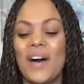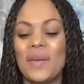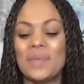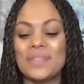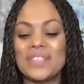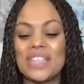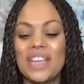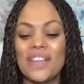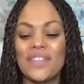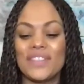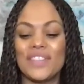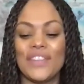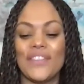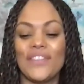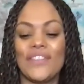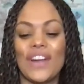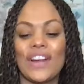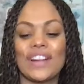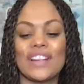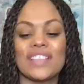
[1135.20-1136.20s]
Safety
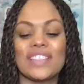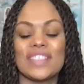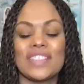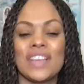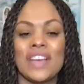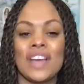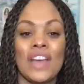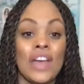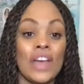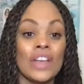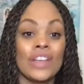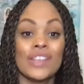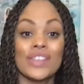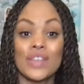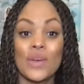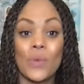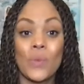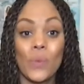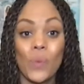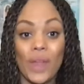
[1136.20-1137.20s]
first.
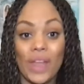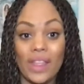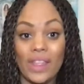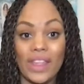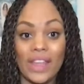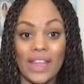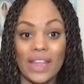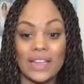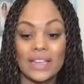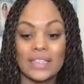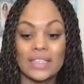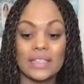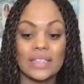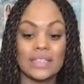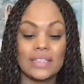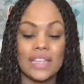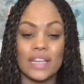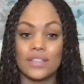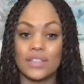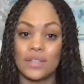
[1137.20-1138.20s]
So really,
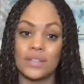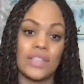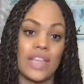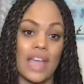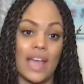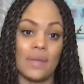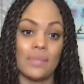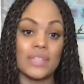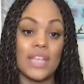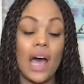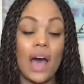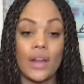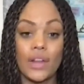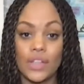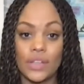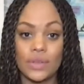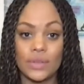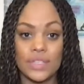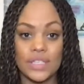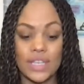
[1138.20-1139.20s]
dental dams, how to
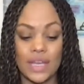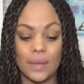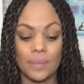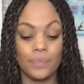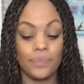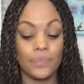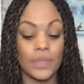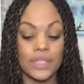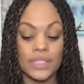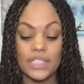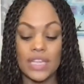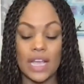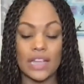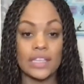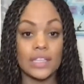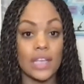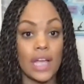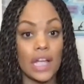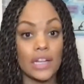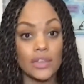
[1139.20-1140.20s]
use them. Check
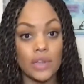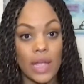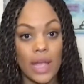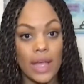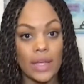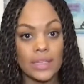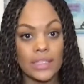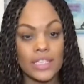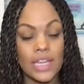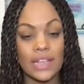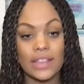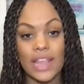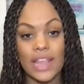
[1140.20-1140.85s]
the